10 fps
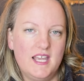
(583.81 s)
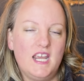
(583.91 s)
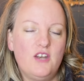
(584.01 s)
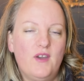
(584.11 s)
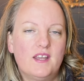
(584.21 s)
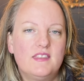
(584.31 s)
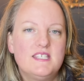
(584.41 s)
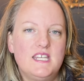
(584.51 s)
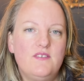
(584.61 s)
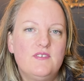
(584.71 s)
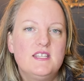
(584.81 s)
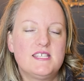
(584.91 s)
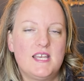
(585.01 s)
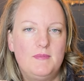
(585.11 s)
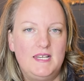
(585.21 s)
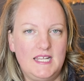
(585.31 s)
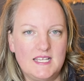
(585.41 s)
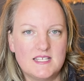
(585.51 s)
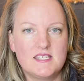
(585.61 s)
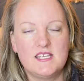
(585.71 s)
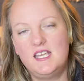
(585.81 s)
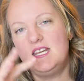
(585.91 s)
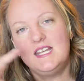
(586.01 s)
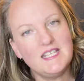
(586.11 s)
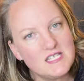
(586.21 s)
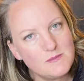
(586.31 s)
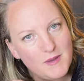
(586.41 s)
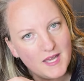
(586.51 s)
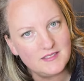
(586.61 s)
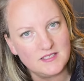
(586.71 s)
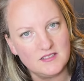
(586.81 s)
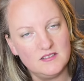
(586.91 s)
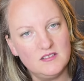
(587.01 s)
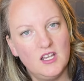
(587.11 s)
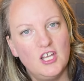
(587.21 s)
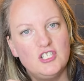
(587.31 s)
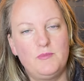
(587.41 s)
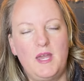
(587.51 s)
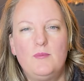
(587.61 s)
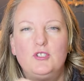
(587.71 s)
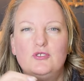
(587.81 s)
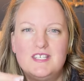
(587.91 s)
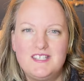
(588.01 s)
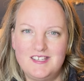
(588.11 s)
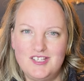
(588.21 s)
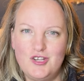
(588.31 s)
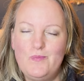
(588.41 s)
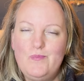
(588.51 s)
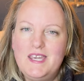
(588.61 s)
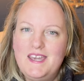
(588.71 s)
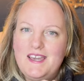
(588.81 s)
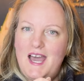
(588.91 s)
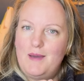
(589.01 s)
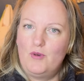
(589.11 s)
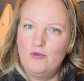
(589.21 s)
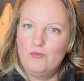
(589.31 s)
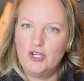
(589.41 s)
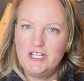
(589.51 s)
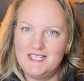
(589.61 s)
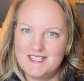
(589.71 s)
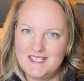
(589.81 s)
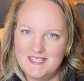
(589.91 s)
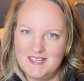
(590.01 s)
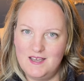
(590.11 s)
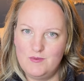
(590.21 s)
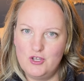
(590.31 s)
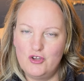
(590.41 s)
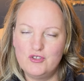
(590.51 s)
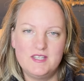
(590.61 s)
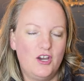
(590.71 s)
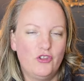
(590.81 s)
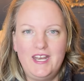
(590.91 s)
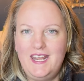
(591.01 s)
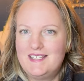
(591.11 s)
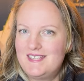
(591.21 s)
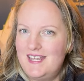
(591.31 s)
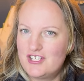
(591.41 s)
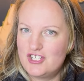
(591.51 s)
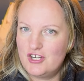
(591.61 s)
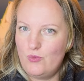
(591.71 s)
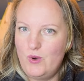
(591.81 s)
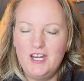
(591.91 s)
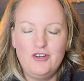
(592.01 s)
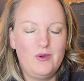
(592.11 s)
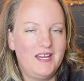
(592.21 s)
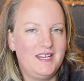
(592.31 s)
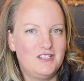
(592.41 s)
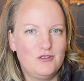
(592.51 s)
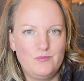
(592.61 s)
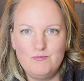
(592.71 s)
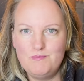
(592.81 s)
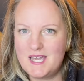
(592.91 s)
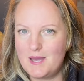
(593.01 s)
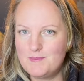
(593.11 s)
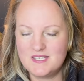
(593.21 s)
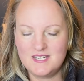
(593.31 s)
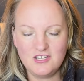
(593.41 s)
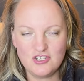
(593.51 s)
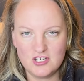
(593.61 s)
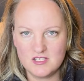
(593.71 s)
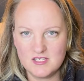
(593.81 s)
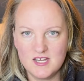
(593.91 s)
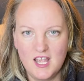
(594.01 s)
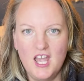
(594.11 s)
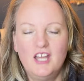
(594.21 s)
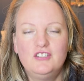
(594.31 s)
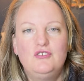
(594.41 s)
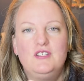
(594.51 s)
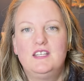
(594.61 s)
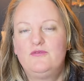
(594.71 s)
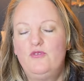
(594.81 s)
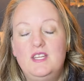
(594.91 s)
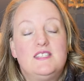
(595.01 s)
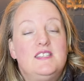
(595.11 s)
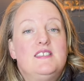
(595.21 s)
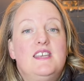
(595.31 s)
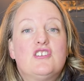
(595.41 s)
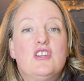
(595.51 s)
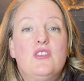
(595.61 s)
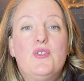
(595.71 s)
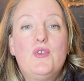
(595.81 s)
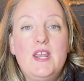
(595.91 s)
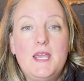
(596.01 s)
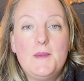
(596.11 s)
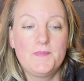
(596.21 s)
In fact, there's even some links in his pattern to be able to assist you picking up on modulus, on the next section. Where do I need to pick up stitches to knit, for instance, section 3?